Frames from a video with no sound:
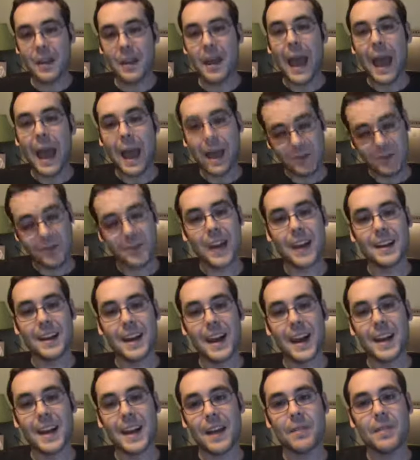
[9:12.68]
after that
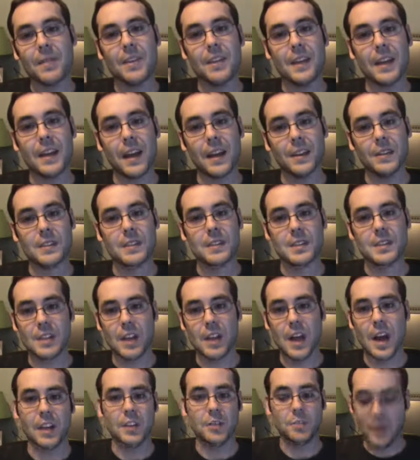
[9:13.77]
night, everything else
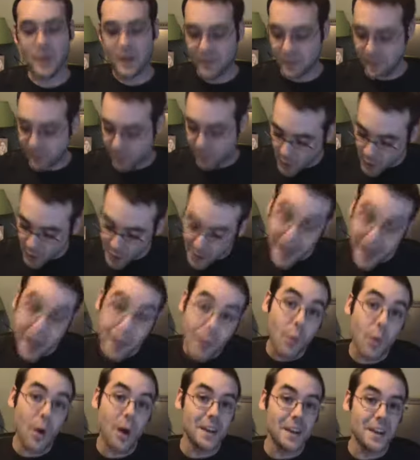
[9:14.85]
sucked. But for that
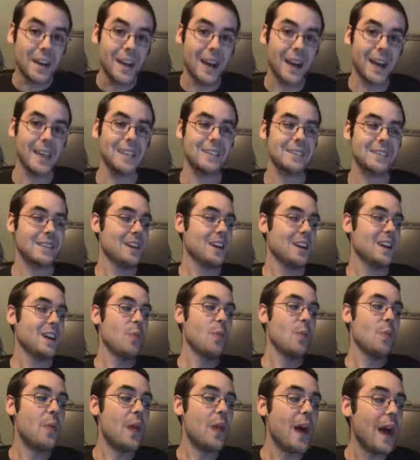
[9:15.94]
one night,
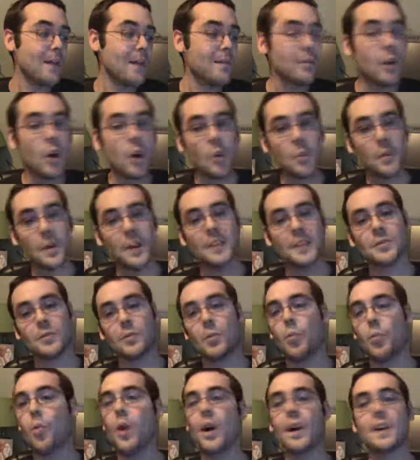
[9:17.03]
that moment
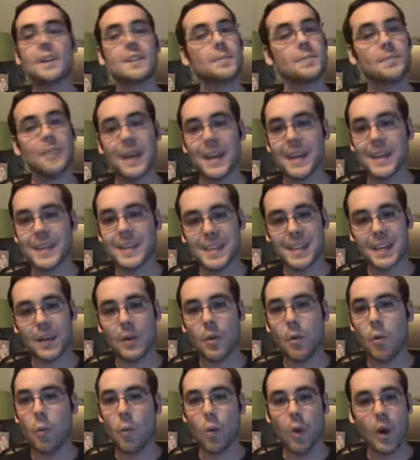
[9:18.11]
was
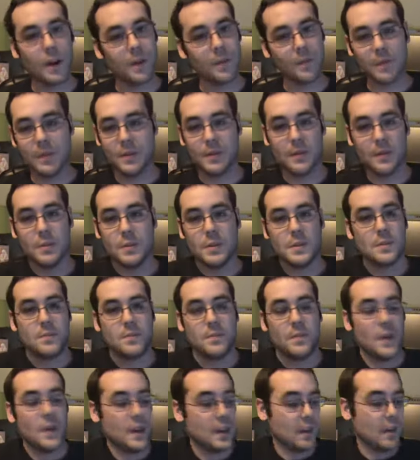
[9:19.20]
amazing. One of it was
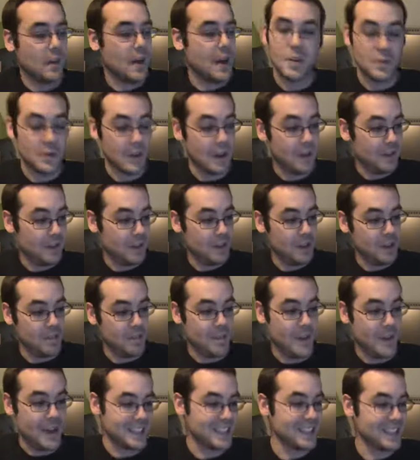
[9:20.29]
fucking great. Definitely the
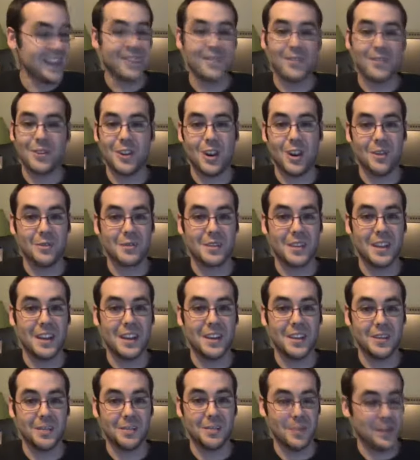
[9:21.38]
best night for Dolph
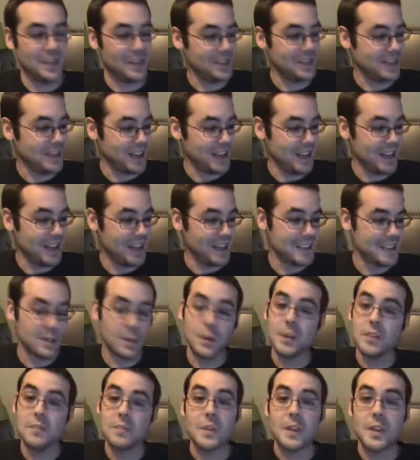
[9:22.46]
Ziggler, but uh, and it still
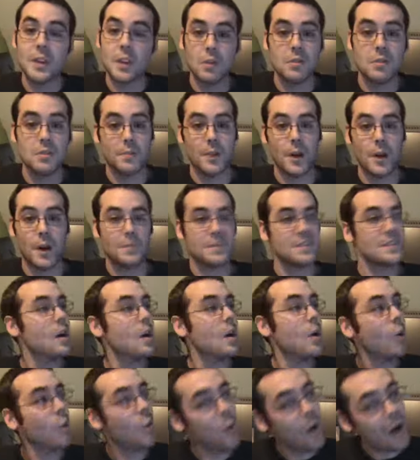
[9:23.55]
gives me goosebumps
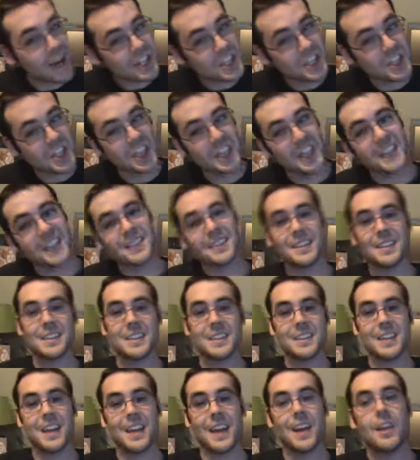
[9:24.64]
watching it to this
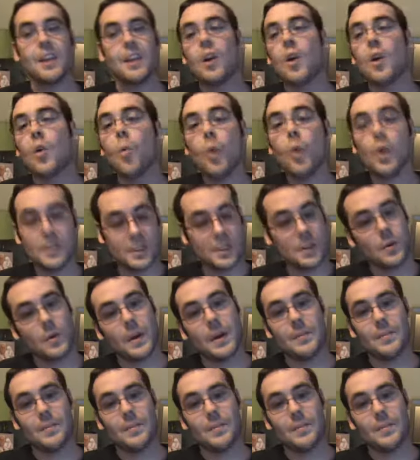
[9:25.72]
day was a great